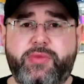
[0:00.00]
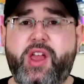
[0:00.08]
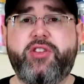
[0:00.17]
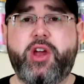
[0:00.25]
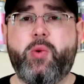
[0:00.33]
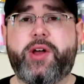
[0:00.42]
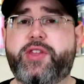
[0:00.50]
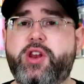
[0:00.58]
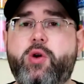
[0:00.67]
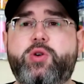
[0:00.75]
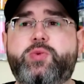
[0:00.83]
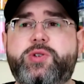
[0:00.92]
Tell you what, the
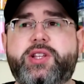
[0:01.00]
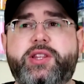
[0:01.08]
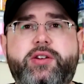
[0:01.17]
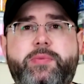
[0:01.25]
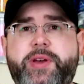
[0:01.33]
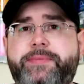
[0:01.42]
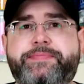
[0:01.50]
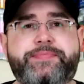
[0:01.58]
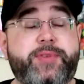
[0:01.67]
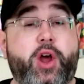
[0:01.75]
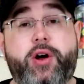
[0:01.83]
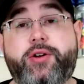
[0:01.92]
nose was a little bit
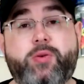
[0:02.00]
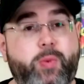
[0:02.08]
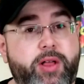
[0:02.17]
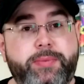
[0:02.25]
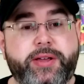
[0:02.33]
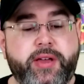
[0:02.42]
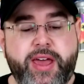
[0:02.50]
underwhelming.